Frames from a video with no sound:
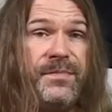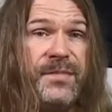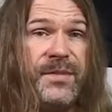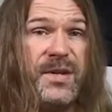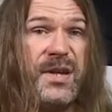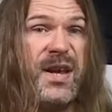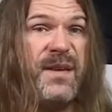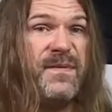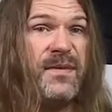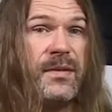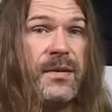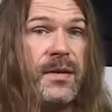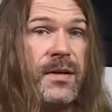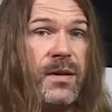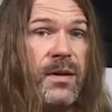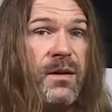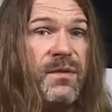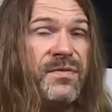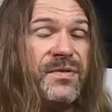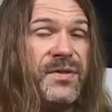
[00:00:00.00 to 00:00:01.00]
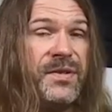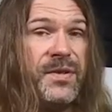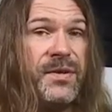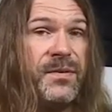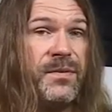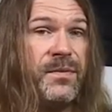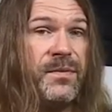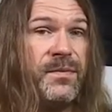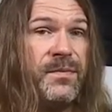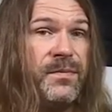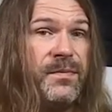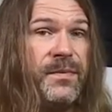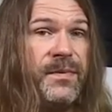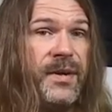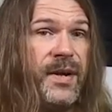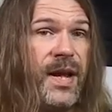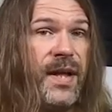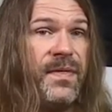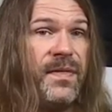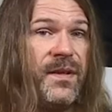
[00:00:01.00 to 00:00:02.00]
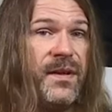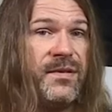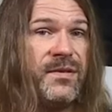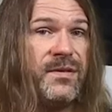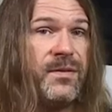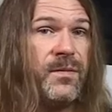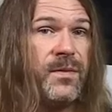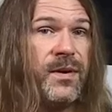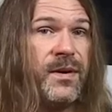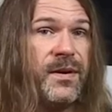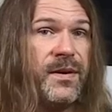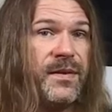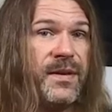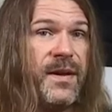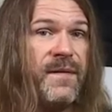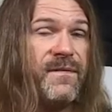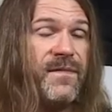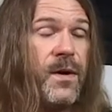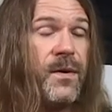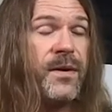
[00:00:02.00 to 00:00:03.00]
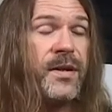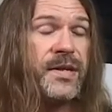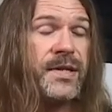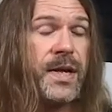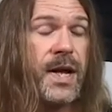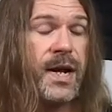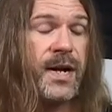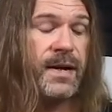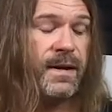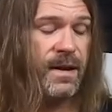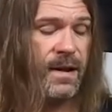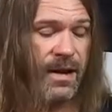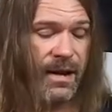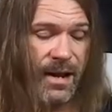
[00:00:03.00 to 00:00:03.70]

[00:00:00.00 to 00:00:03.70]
to even close to get this to where they focus on it,